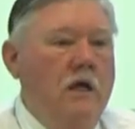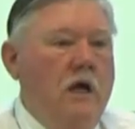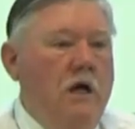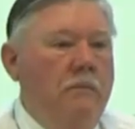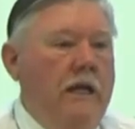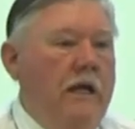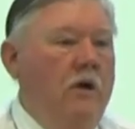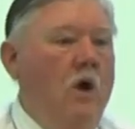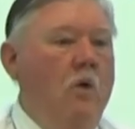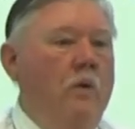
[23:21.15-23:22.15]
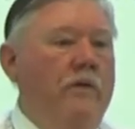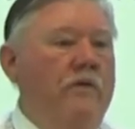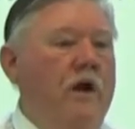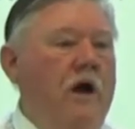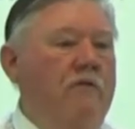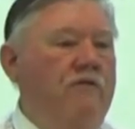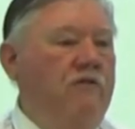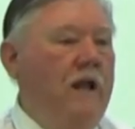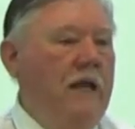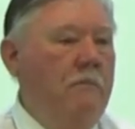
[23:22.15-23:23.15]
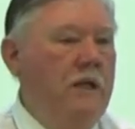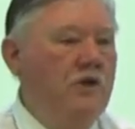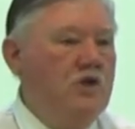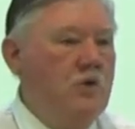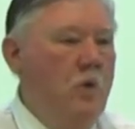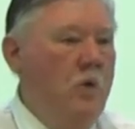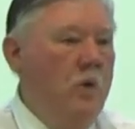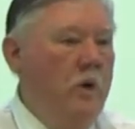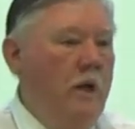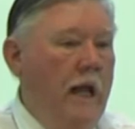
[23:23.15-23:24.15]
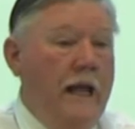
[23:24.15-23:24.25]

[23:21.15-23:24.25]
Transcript: coming with a flaming sword